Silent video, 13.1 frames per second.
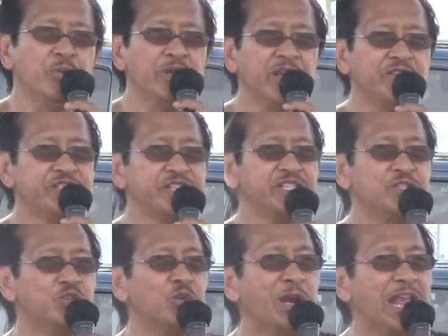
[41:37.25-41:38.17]
when it's
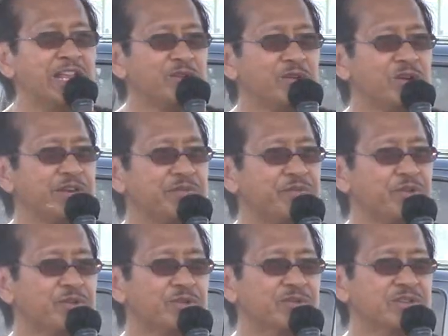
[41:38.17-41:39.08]
too late already for
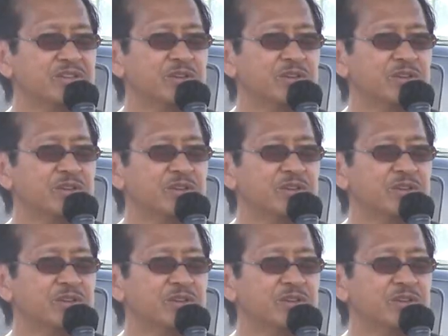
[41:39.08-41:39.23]
you?